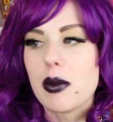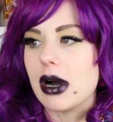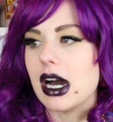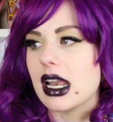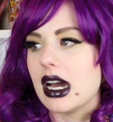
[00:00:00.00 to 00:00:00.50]

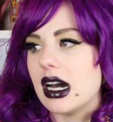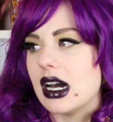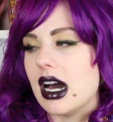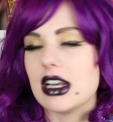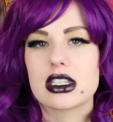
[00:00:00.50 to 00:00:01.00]
But
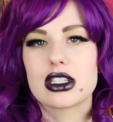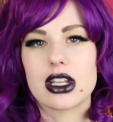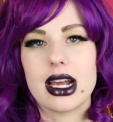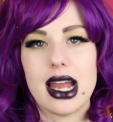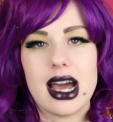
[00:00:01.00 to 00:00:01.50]
I just
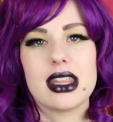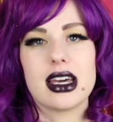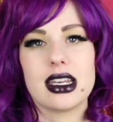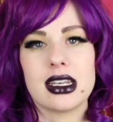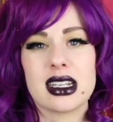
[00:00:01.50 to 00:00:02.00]
thought I'd add
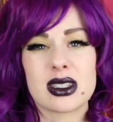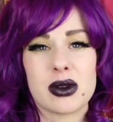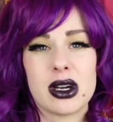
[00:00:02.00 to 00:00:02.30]
that in as